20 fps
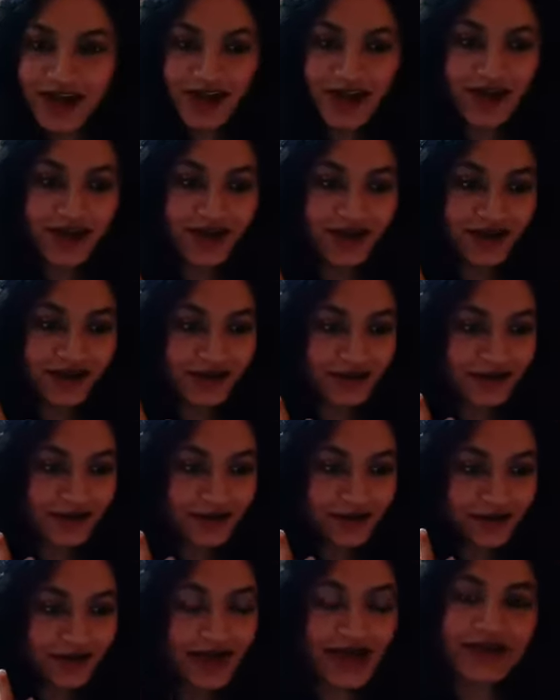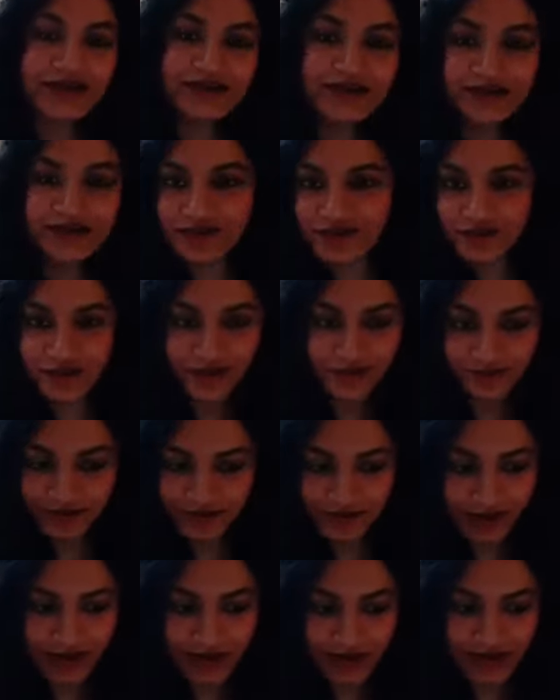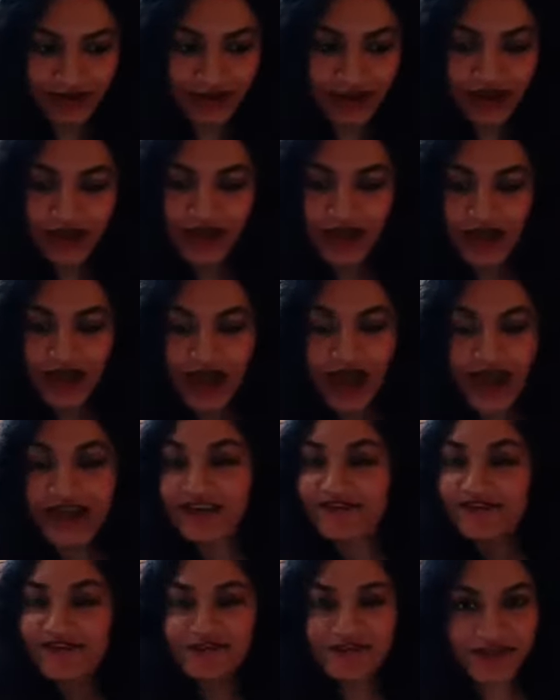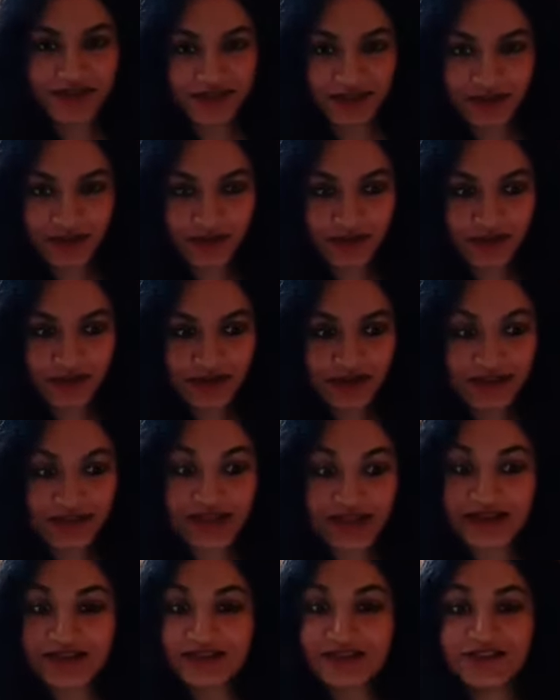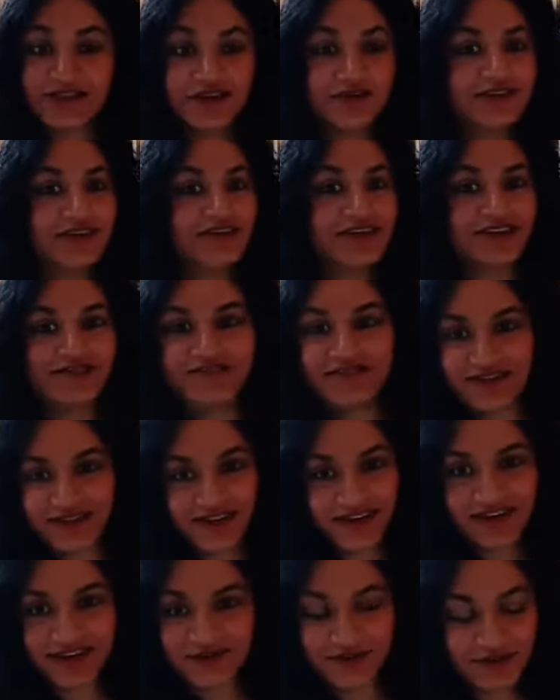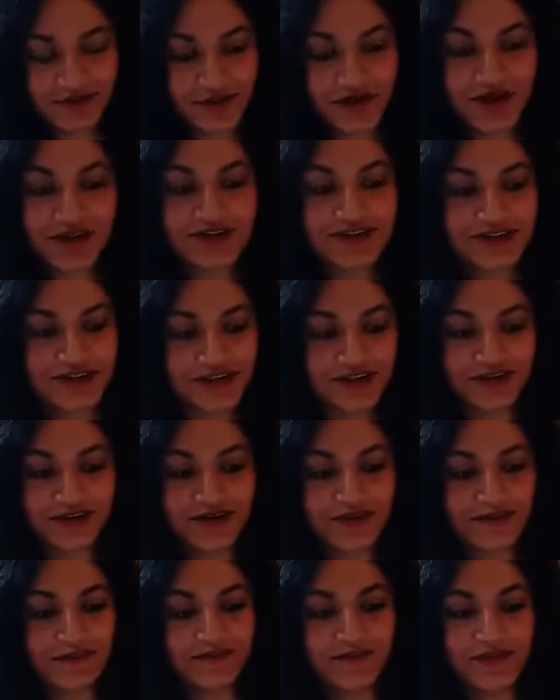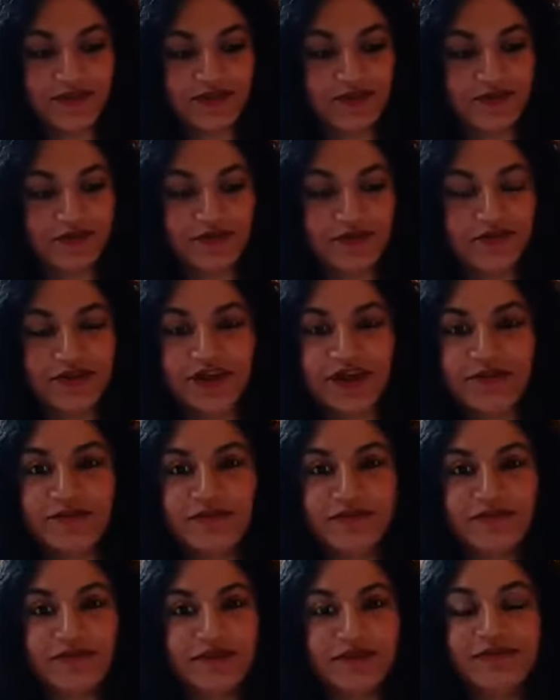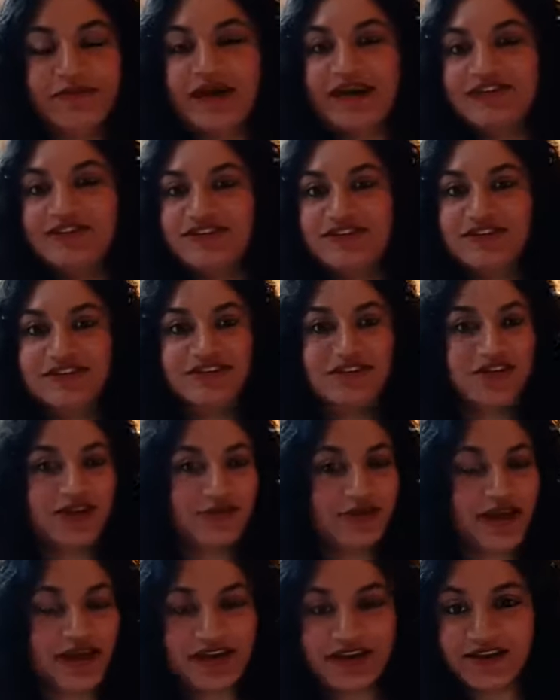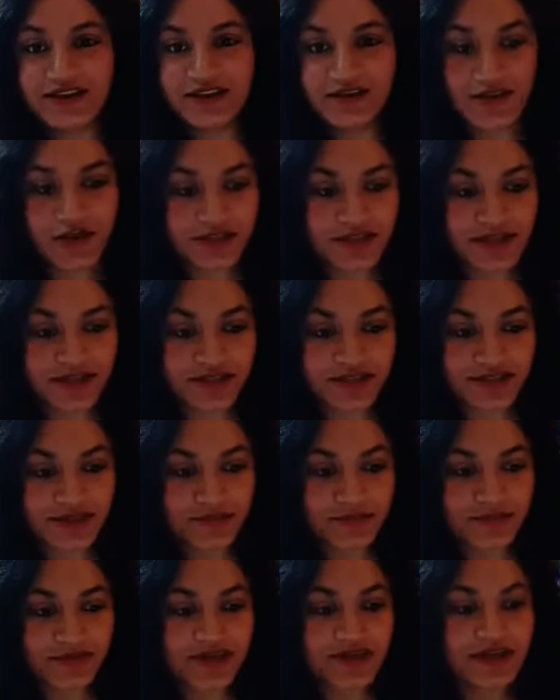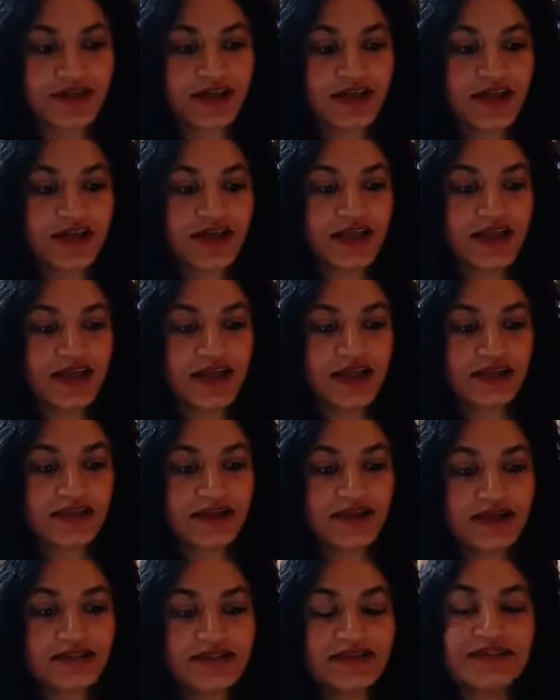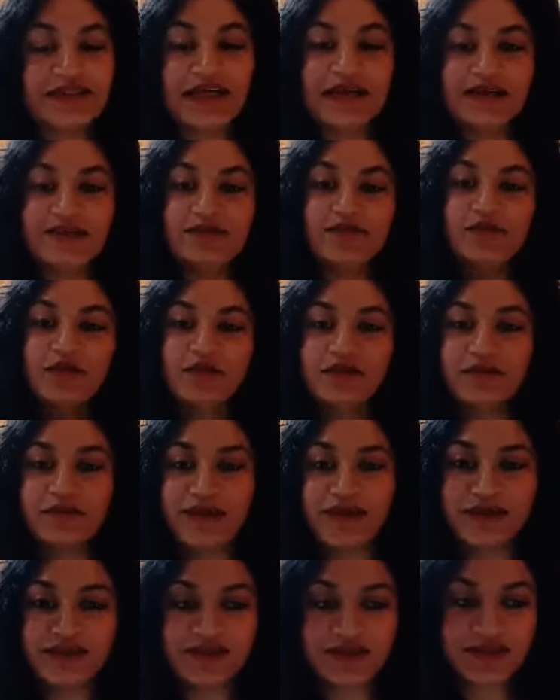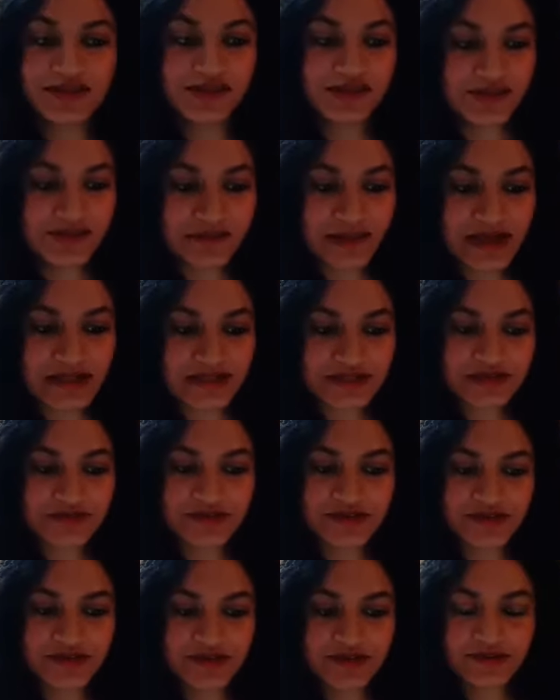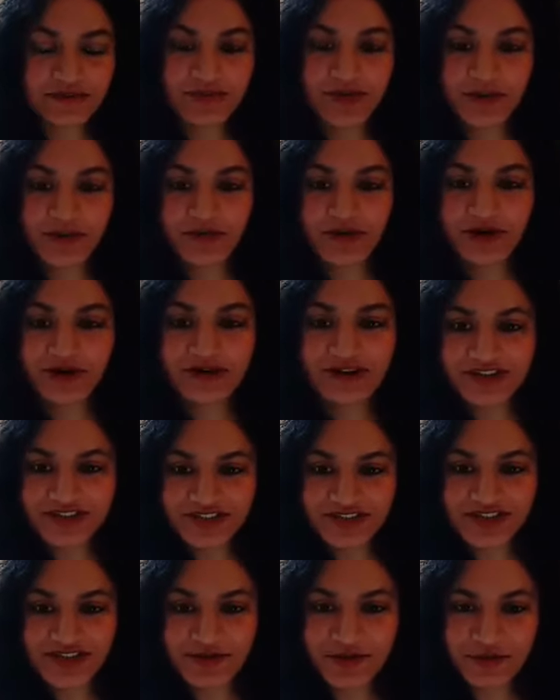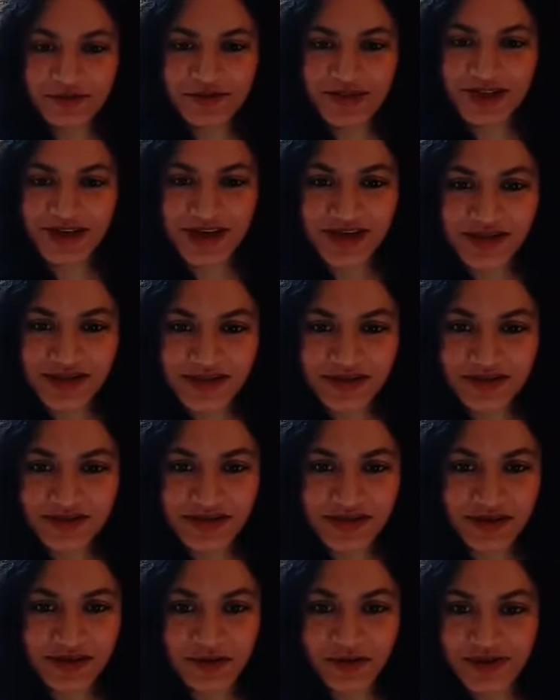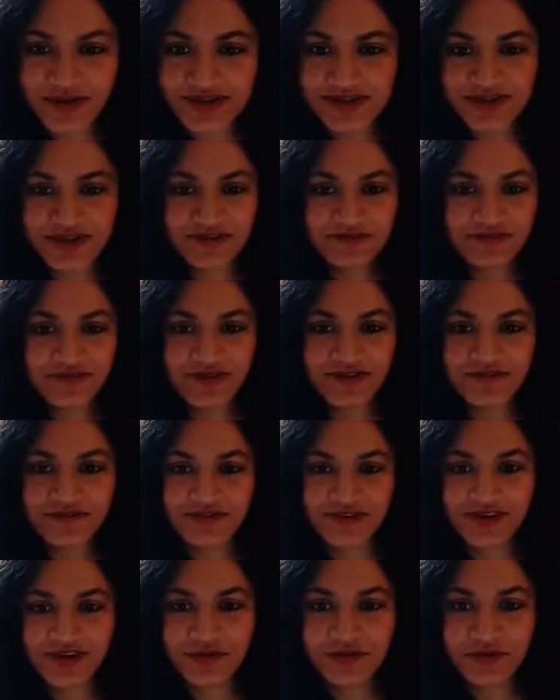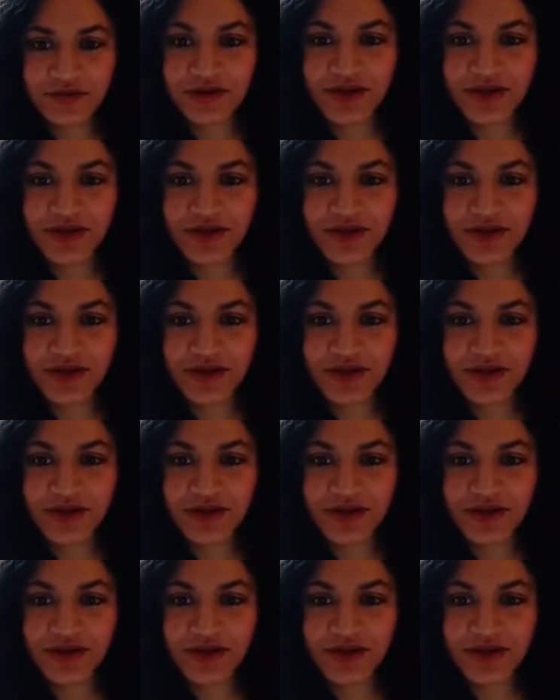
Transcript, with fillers: uh, reality genre, and I have never seen the world like that, and children definitely do not. Uh, you know, to them, imagination and reality is not that separate. And I think that is what makes this a magic realism memoir. Rachna, I hope that answers your question. Feel free to